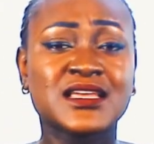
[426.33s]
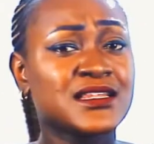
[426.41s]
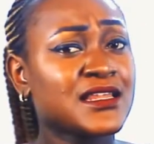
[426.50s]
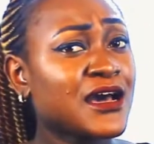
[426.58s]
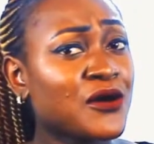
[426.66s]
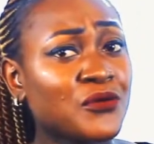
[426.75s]

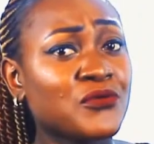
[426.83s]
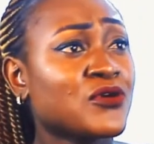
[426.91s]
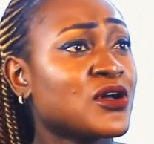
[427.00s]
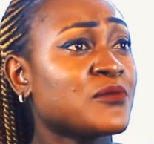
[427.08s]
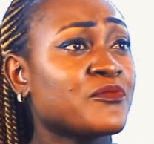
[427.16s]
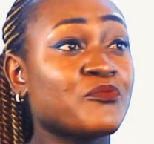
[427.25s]
Now,
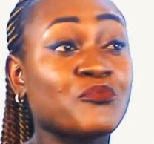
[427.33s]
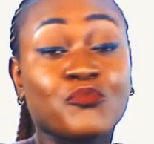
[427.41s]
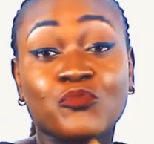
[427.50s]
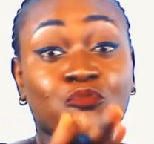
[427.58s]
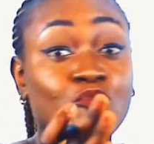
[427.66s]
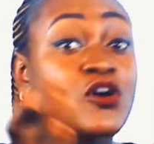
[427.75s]

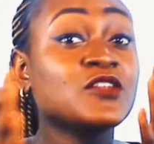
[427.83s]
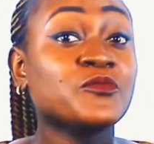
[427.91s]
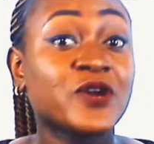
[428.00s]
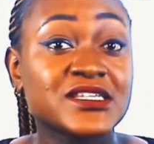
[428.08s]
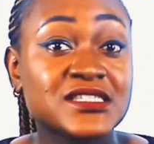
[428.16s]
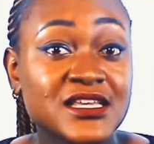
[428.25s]
one
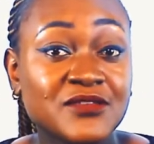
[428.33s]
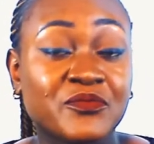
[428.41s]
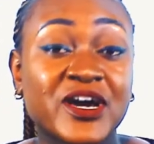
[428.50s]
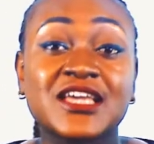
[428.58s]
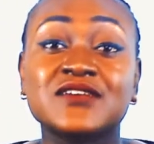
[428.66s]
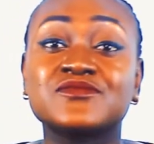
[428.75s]
person
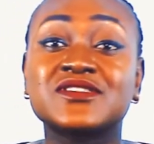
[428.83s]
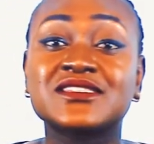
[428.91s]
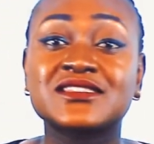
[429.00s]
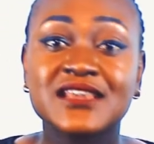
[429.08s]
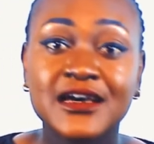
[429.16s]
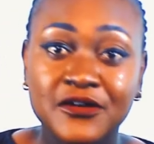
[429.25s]
by
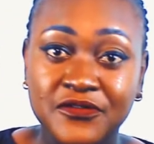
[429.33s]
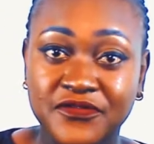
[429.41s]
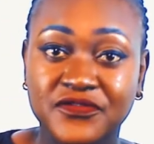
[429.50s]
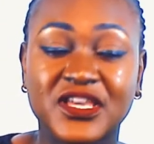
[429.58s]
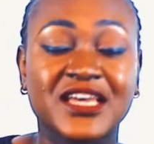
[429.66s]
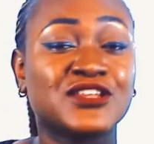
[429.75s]

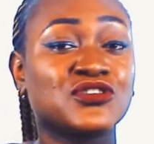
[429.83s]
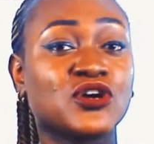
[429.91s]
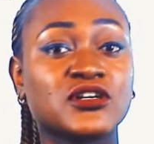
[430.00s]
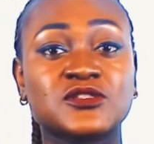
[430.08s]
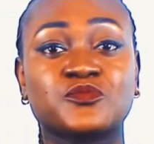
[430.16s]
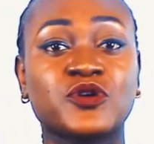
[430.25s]
himself cannot